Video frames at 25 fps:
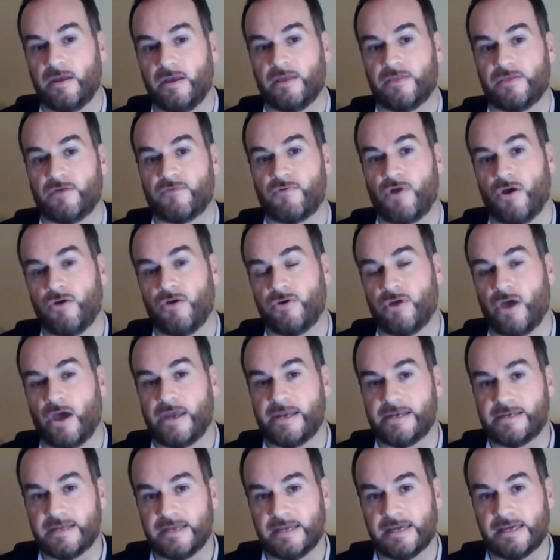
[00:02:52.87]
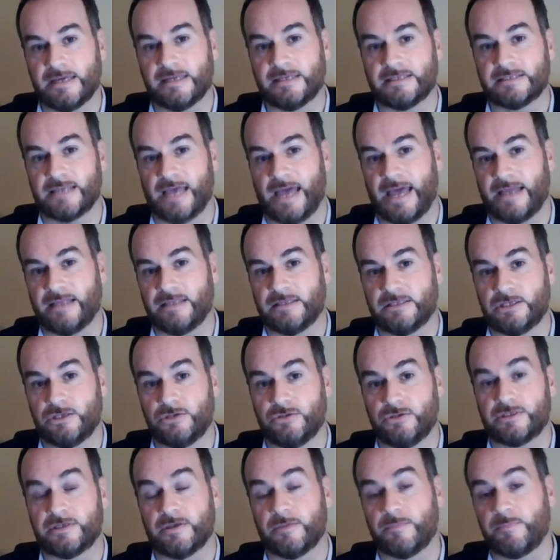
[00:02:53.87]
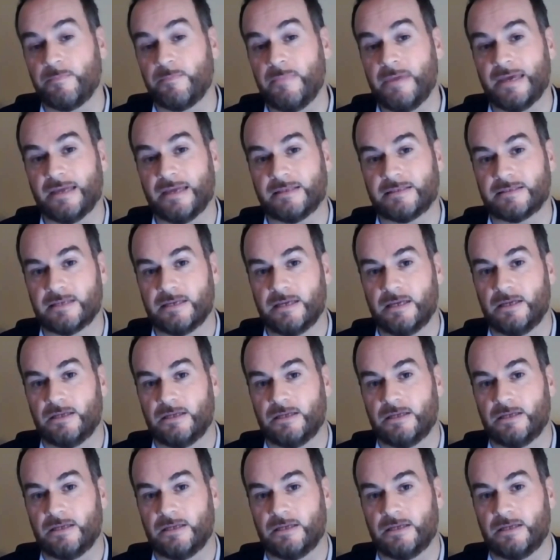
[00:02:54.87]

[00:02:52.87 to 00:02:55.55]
their own ideas, and to submit